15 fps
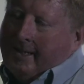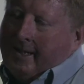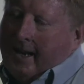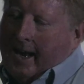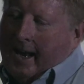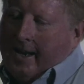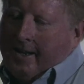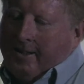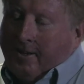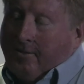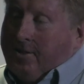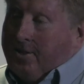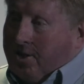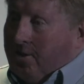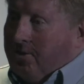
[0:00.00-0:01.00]
And their
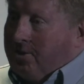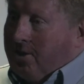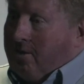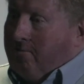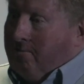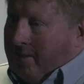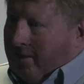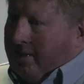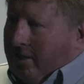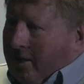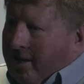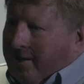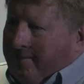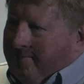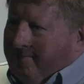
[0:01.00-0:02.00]
results are really
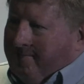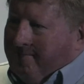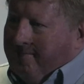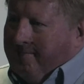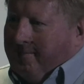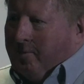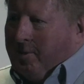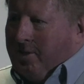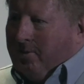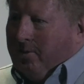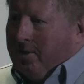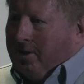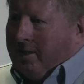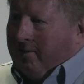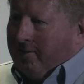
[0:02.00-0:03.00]
good. When you
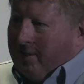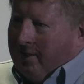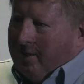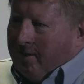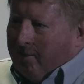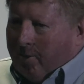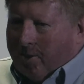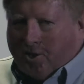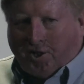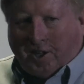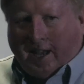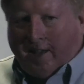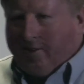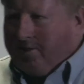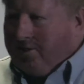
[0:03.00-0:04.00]
look at what is
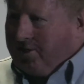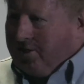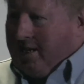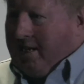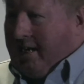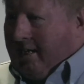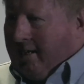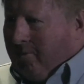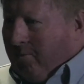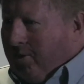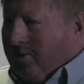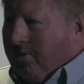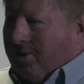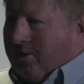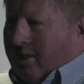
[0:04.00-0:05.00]
shot on scene and
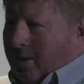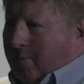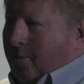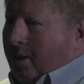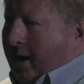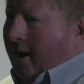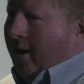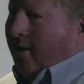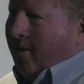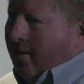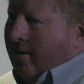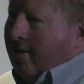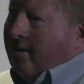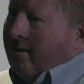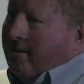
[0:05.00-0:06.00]
what you see up there,
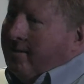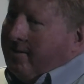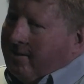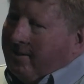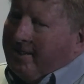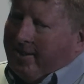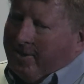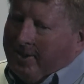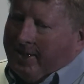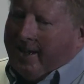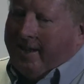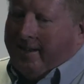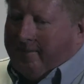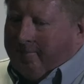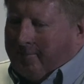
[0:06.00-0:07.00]
you're like,
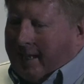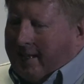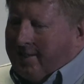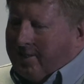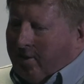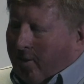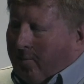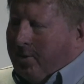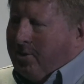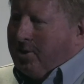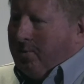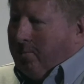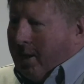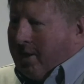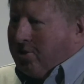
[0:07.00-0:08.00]
okay, that's almost
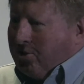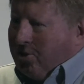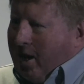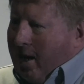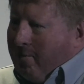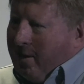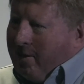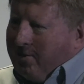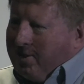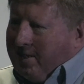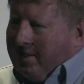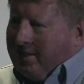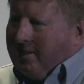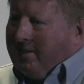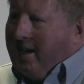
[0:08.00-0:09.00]
the best job I've
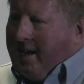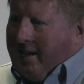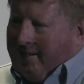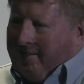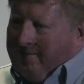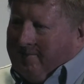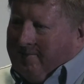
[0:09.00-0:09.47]
seen to date.